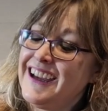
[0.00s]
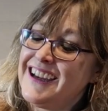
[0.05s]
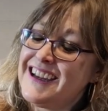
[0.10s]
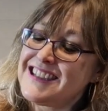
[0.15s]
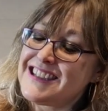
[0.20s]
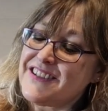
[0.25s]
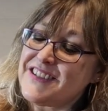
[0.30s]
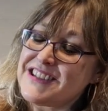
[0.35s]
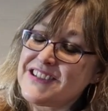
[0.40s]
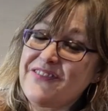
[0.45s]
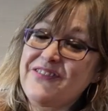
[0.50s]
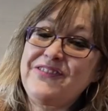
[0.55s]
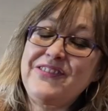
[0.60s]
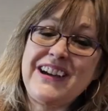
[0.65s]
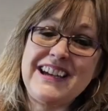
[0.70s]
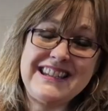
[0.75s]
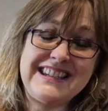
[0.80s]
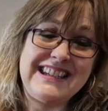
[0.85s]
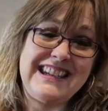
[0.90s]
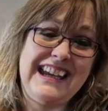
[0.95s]
So it's a
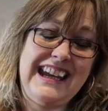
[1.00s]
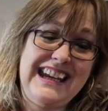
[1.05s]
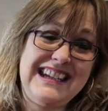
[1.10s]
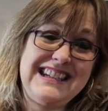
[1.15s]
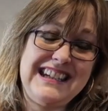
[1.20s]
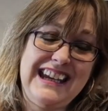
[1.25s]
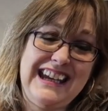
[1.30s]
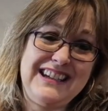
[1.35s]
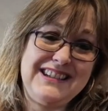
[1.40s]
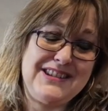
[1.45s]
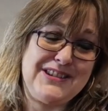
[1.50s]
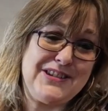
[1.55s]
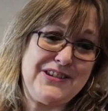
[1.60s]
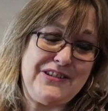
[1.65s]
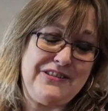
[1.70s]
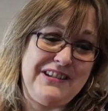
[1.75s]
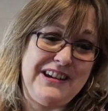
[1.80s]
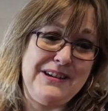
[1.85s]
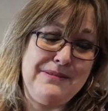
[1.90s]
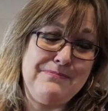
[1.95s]
fascinating
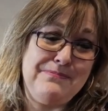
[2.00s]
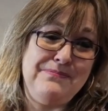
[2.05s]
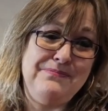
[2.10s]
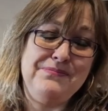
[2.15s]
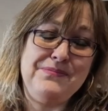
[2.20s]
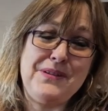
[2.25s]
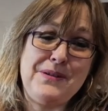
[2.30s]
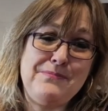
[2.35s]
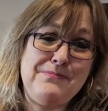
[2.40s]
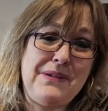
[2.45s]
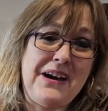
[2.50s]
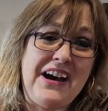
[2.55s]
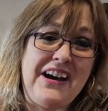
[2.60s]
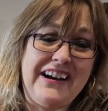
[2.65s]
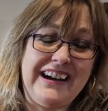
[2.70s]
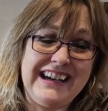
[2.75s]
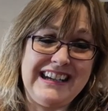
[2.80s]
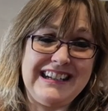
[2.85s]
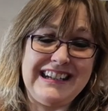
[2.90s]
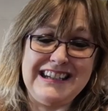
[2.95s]
story
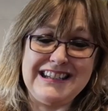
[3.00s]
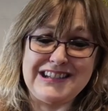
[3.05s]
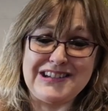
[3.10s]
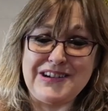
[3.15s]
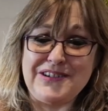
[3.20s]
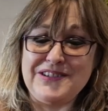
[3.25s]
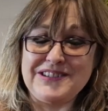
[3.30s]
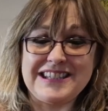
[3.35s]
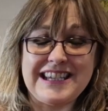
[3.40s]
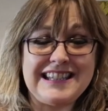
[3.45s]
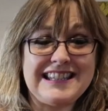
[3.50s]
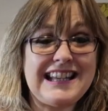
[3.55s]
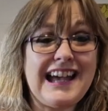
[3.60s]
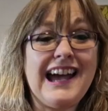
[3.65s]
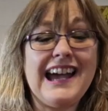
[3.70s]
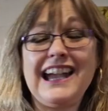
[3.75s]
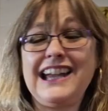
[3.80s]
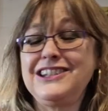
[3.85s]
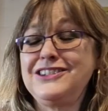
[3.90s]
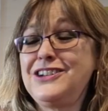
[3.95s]
behind these dolls' houses.
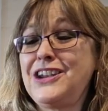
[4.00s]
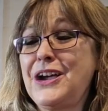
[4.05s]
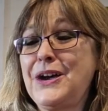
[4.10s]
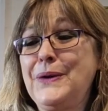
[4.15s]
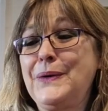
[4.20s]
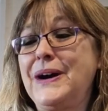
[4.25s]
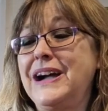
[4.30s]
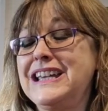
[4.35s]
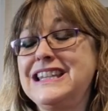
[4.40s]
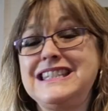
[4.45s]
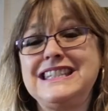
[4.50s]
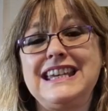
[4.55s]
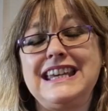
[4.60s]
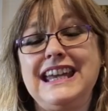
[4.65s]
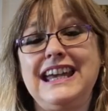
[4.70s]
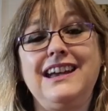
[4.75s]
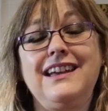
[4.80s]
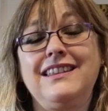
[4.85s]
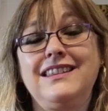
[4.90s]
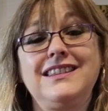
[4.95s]
I had no
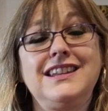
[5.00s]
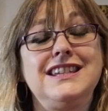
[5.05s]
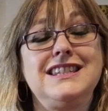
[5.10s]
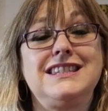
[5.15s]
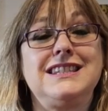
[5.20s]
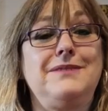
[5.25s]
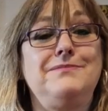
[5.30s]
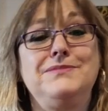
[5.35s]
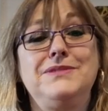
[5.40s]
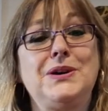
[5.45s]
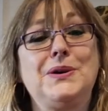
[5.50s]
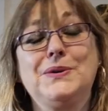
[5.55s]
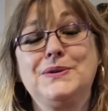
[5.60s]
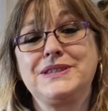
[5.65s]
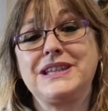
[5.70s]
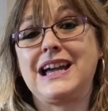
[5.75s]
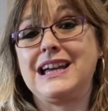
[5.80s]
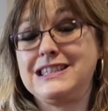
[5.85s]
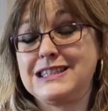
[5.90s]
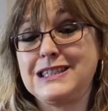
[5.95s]
idea that some
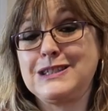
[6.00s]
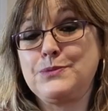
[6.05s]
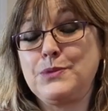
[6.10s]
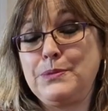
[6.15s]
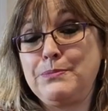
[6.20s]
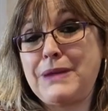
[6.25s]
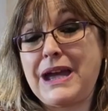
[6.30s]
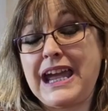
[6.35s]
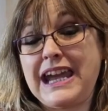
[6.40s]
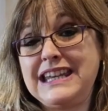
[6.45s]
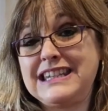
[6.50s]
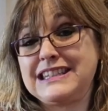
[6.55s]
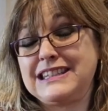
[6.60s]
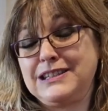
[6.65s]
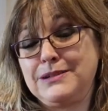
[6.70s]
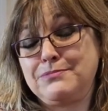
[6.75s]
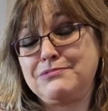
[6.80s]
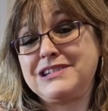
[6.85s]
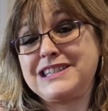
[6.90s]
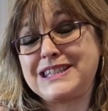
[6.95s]
dolls' houses were made in
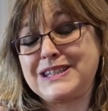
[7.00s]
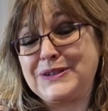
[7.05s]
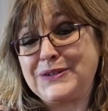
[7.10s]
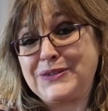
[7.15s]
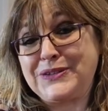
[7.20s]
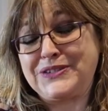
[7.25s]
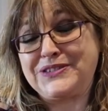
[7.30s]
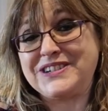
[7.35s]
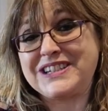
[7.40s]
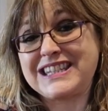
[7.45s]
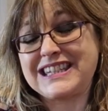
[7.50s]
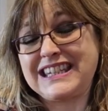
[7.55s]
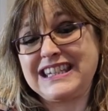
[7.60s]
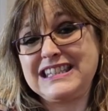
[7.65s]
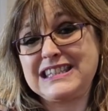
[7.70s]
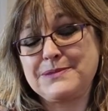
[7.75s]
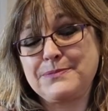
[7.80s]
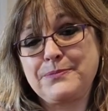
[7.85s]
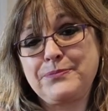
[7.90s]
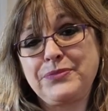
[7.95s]
the prison
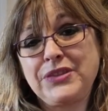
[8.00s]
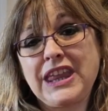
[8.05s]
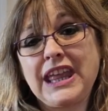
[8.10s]
authorities.